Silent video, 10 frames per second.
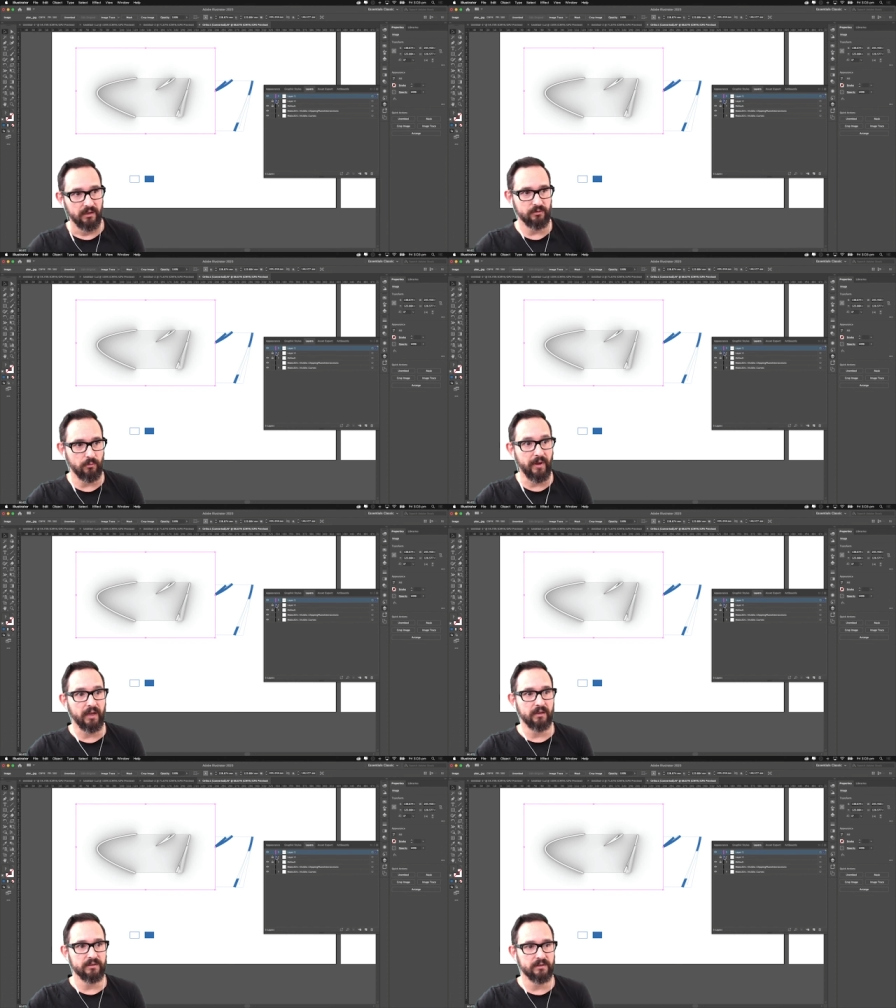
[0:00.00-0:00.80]
it's
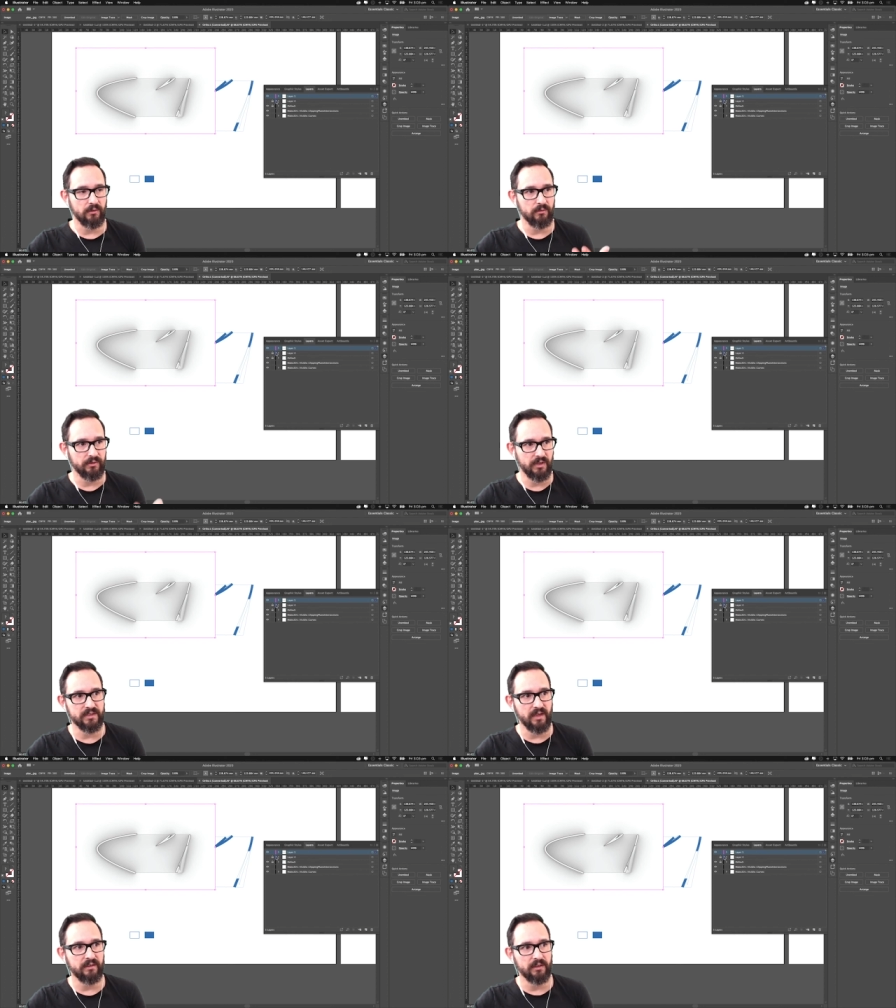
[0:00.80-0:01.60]
opaque, so
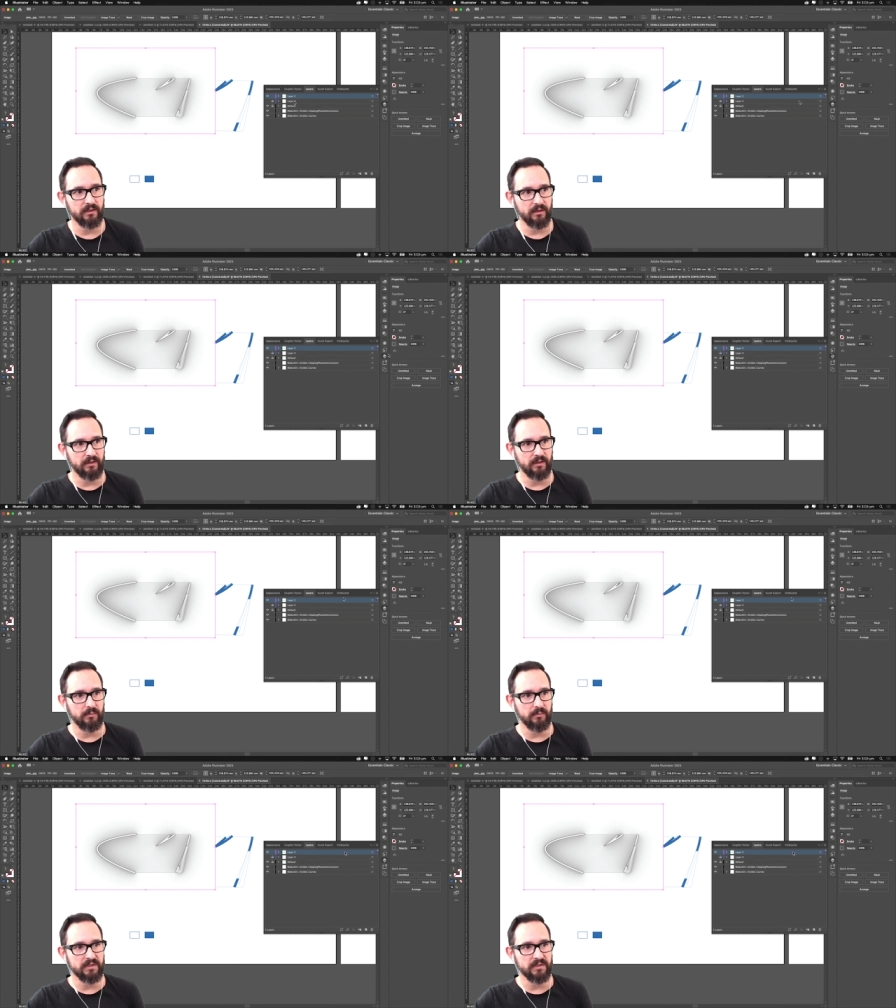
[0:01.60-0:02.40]
there's nothing
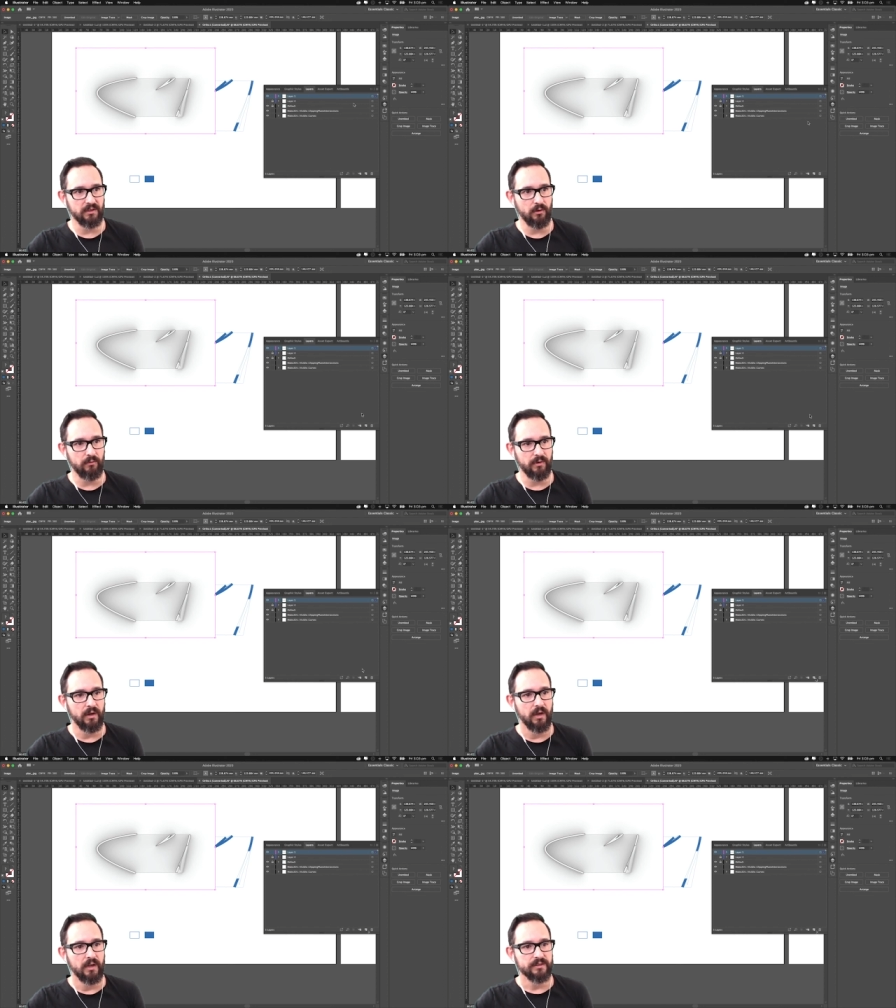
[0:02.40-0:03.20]
that can be seen over.